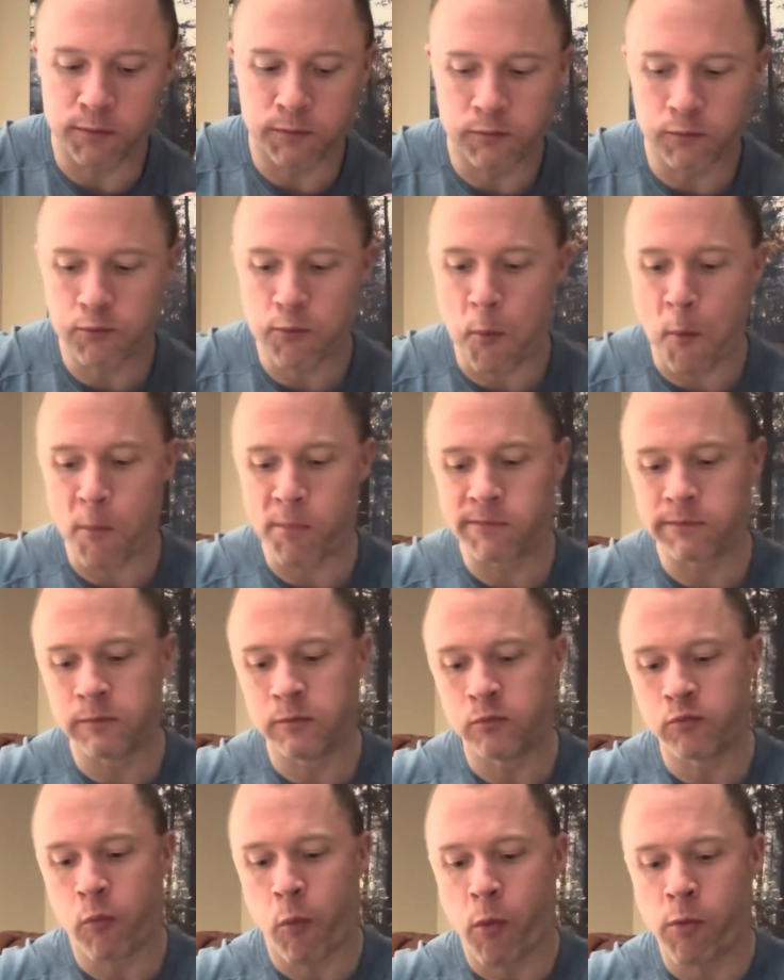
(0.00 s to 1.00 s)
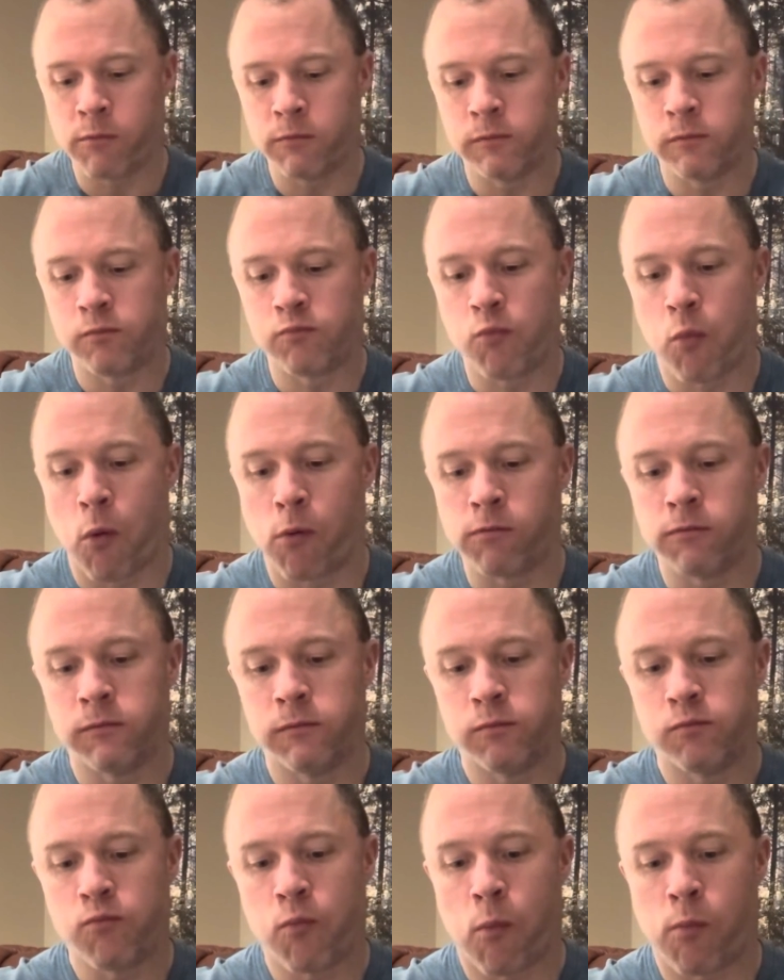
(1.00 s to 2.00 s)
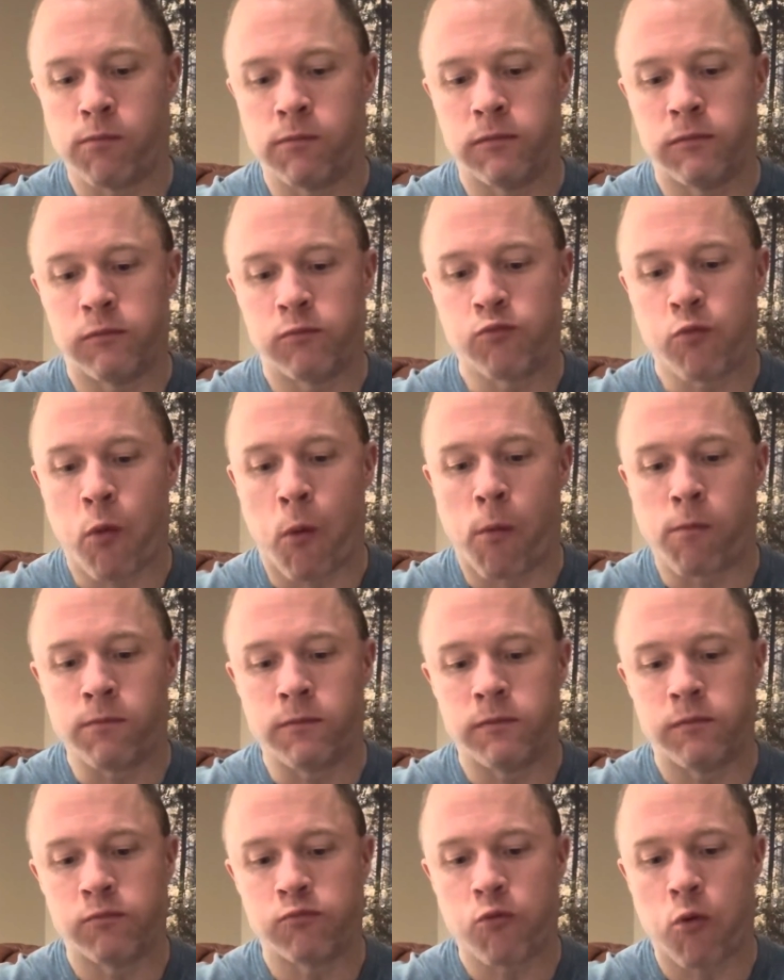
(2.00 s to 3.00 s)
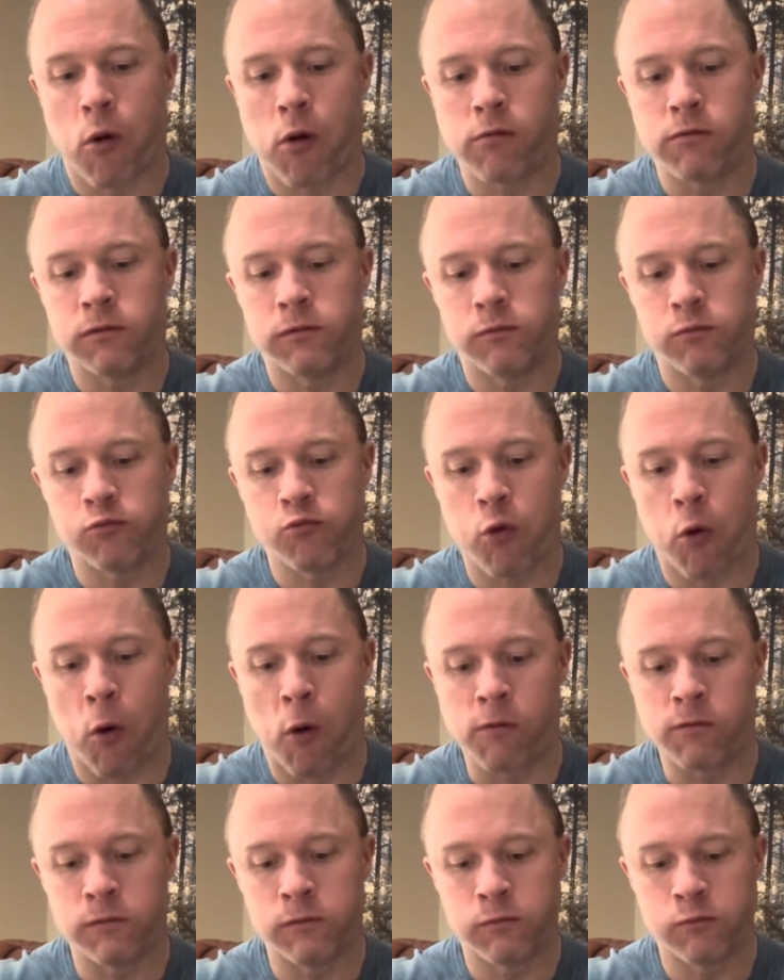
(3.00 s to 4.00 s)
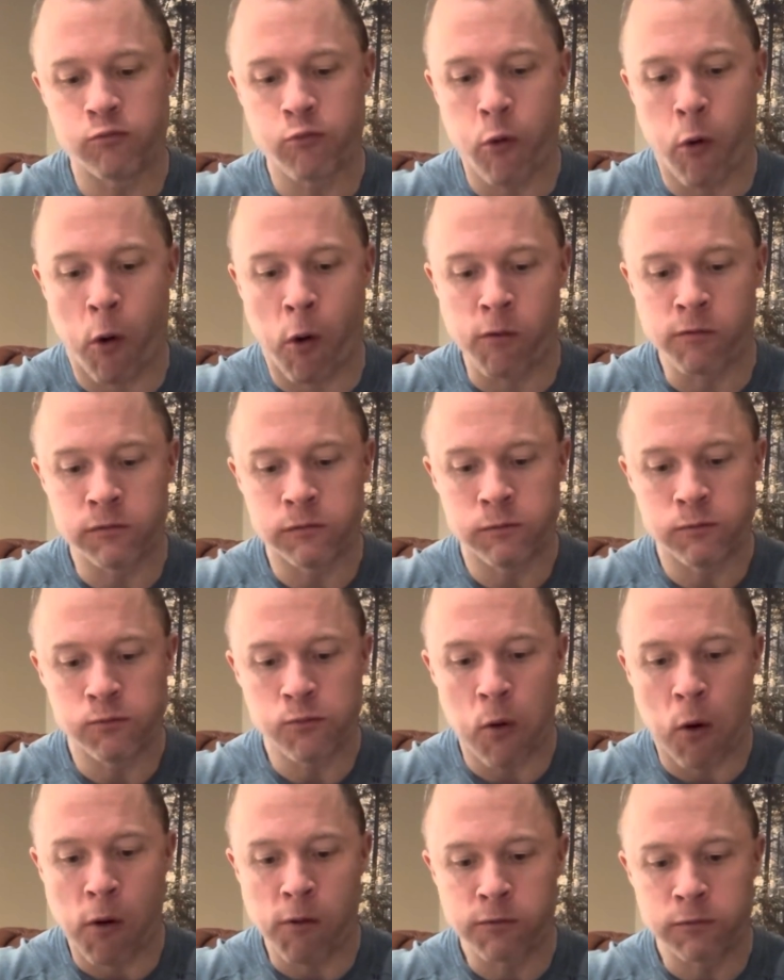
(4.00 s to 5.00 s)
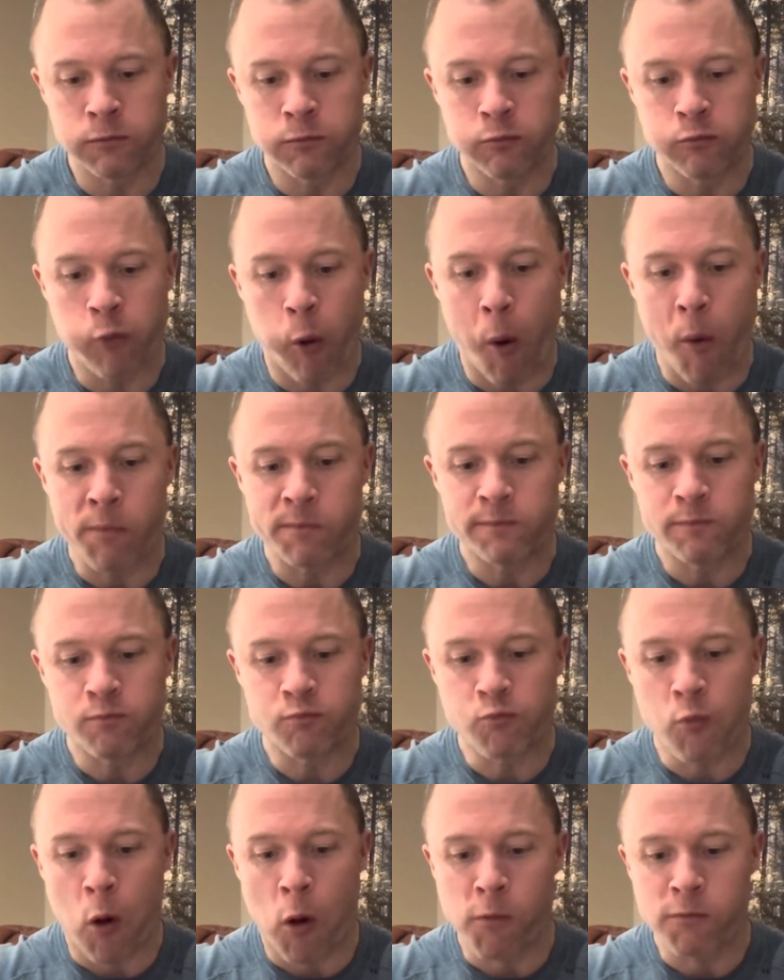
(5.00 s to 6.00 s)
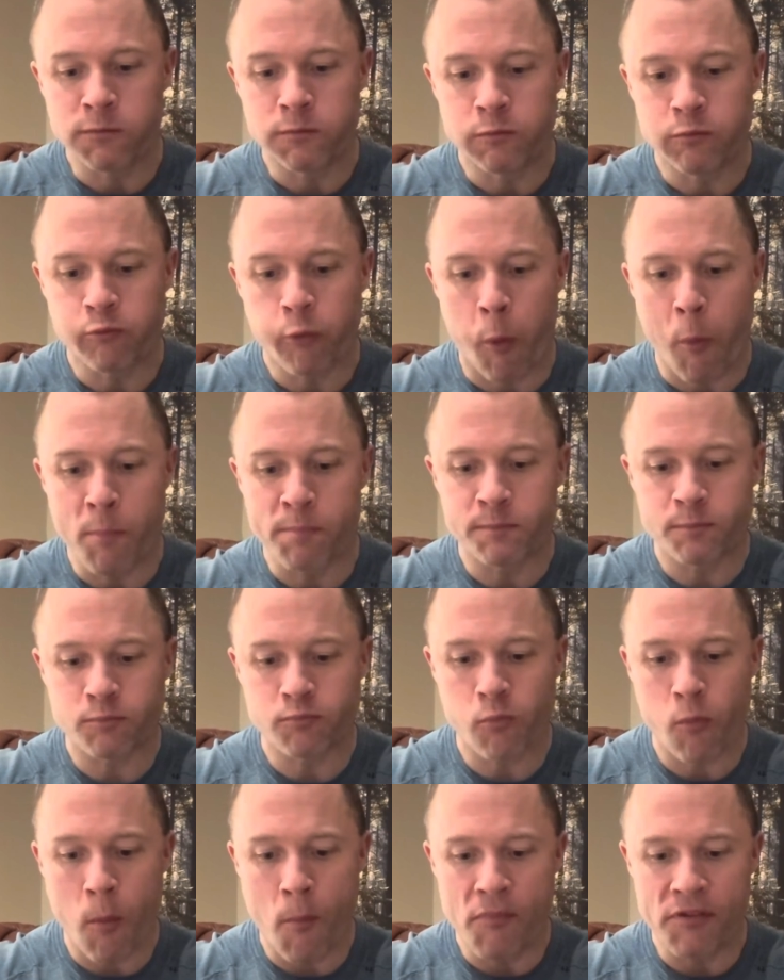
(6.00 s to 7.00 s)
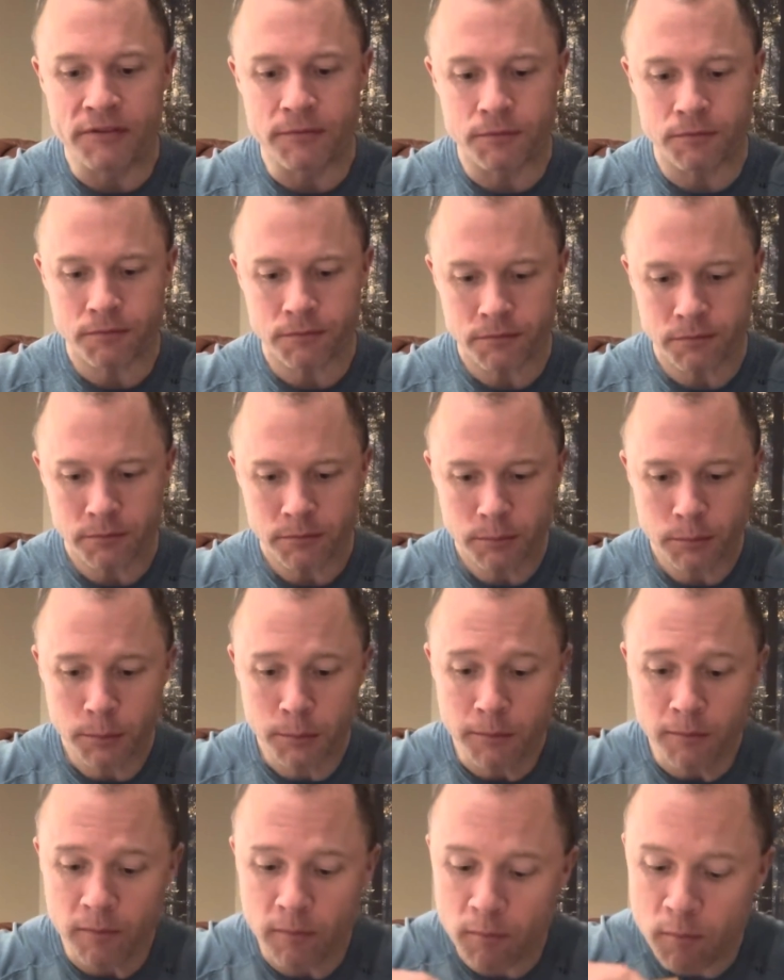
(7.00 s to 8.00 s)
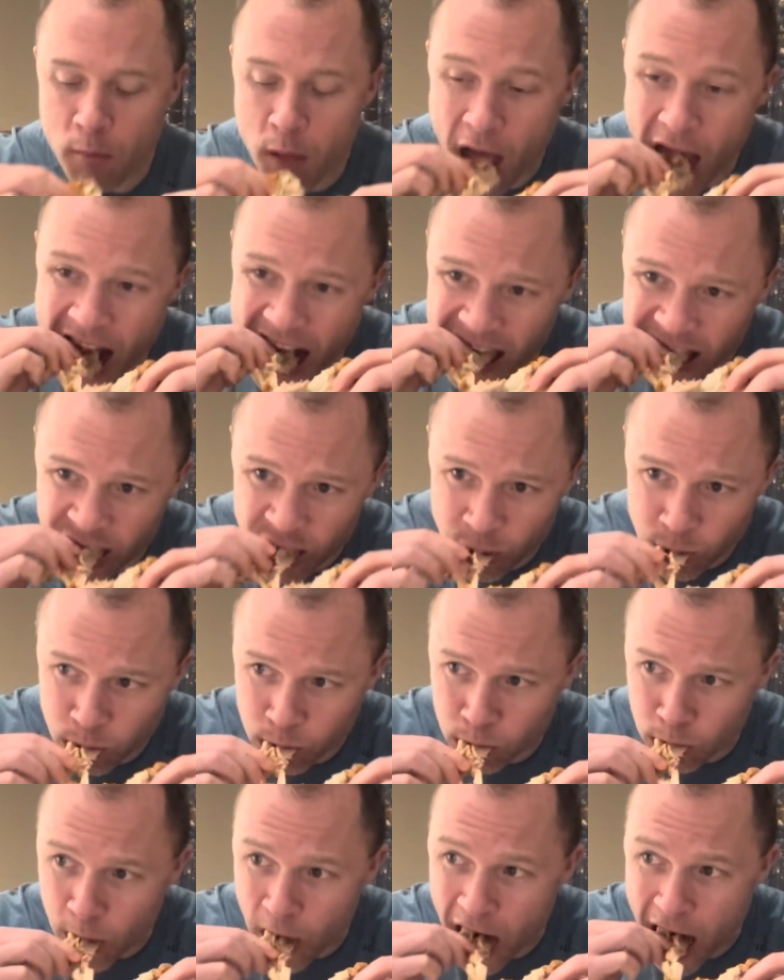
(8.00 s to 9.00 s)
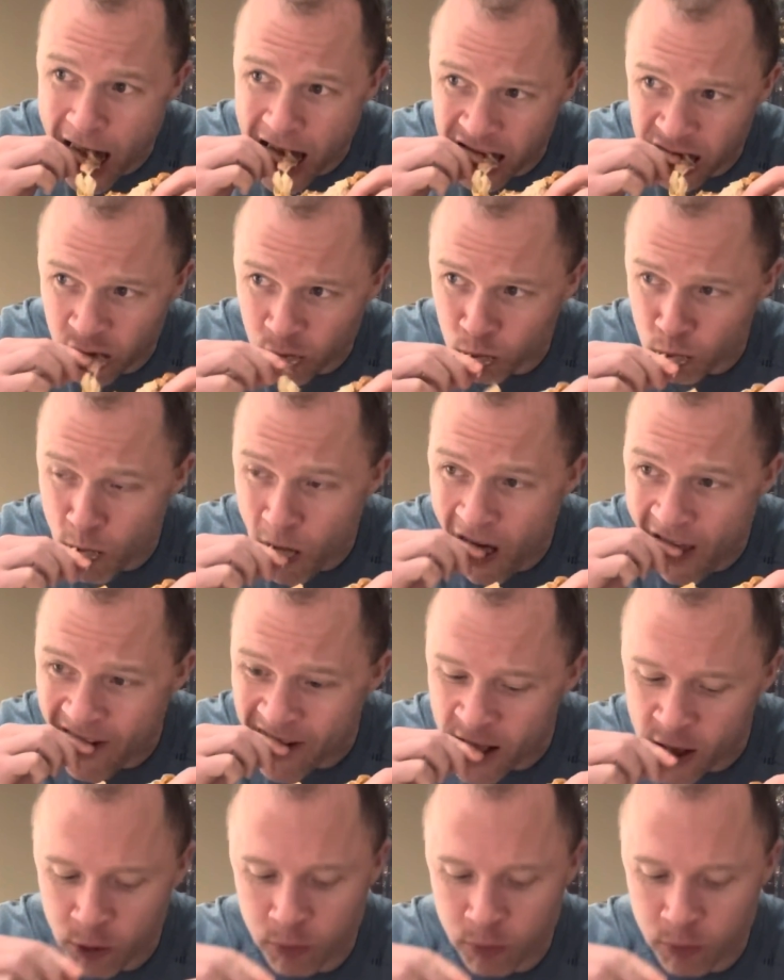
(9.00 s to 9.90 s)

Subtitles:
Okay, I'm just eating some chicken here. So this is 3 thighs, 3 drumstick combos in this meal. Then I end up piling in like just a shitload of carbs.